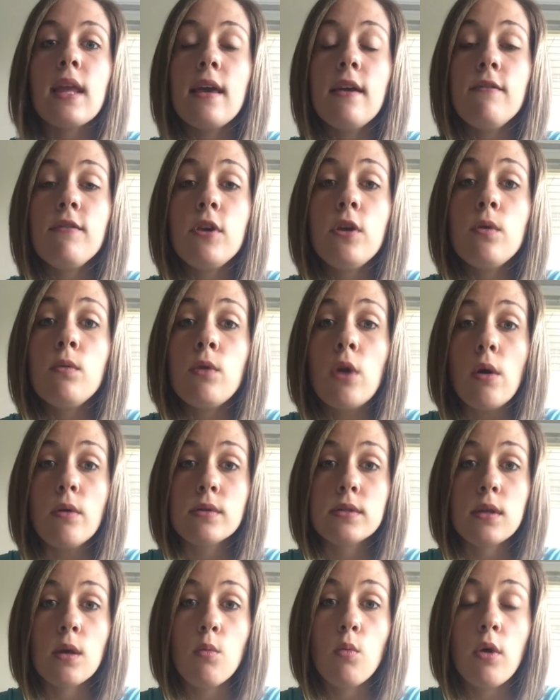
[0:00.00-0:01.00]
If you know
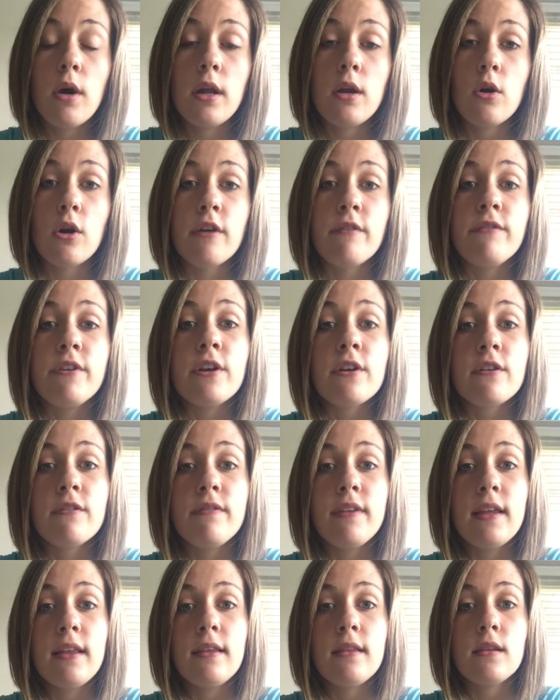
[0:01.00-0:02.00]
someone, or if you're
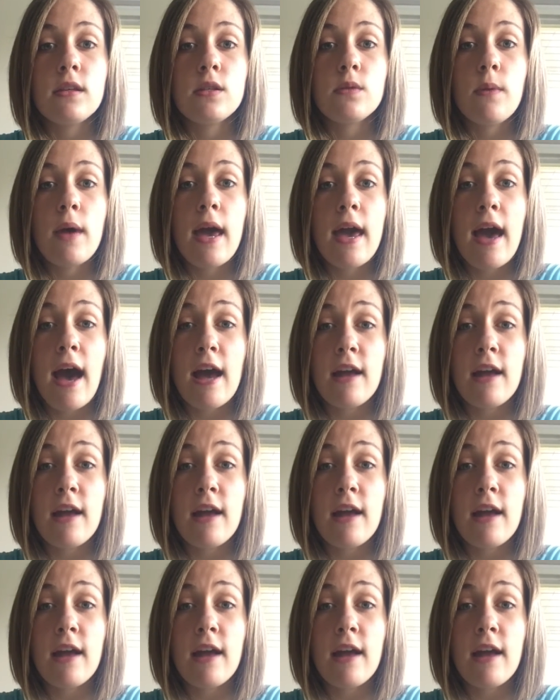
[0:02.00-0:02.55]
feeling this way,